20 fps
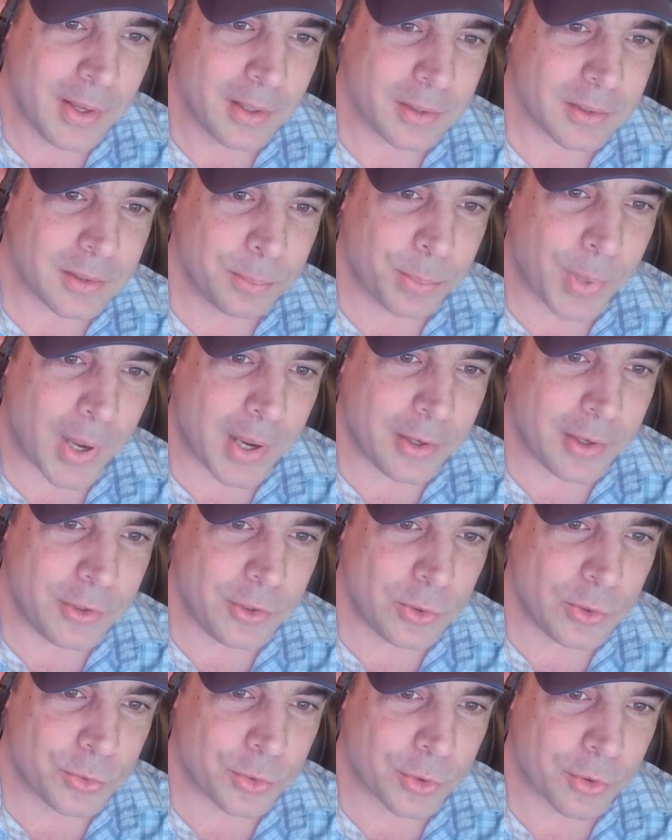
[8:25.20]
by a
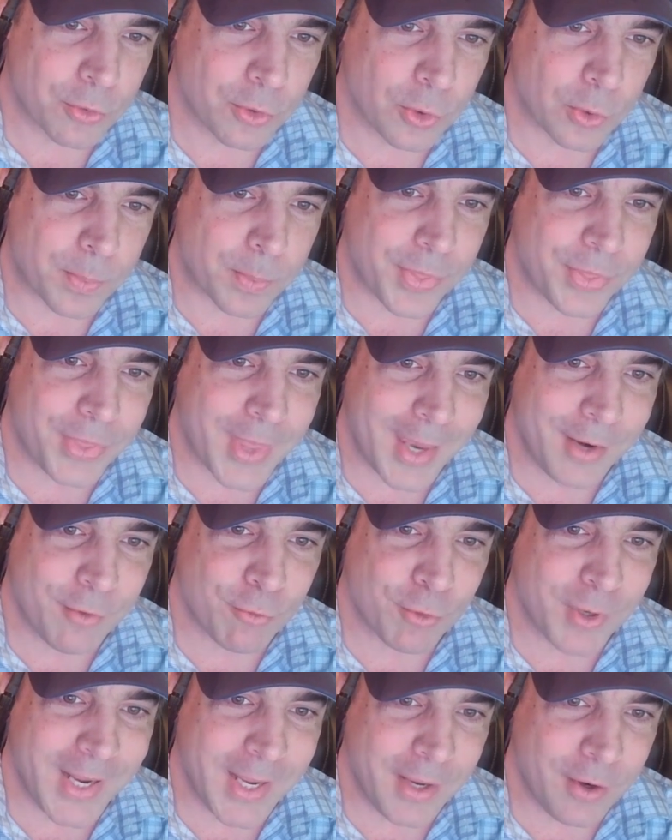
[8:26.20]
user group, then
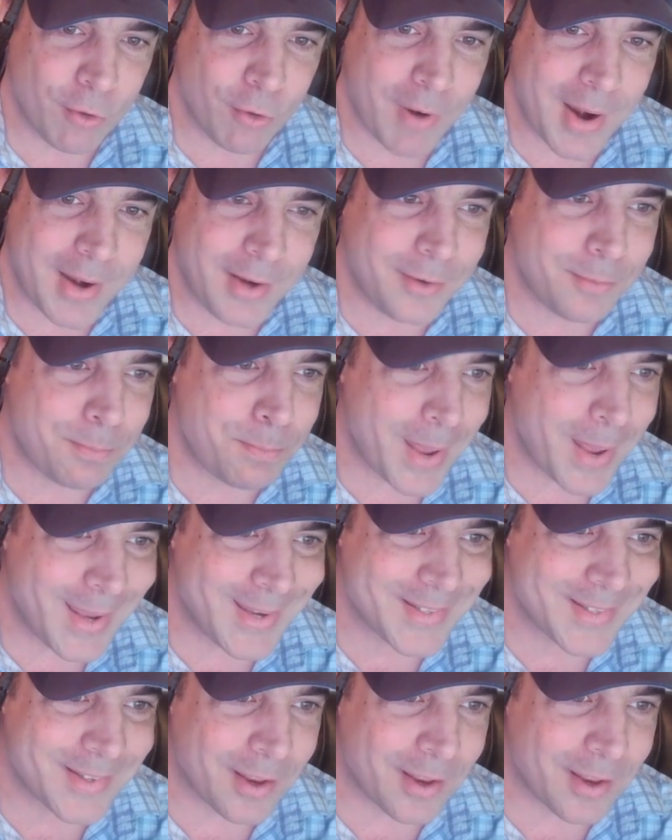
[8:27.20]
reiterated based on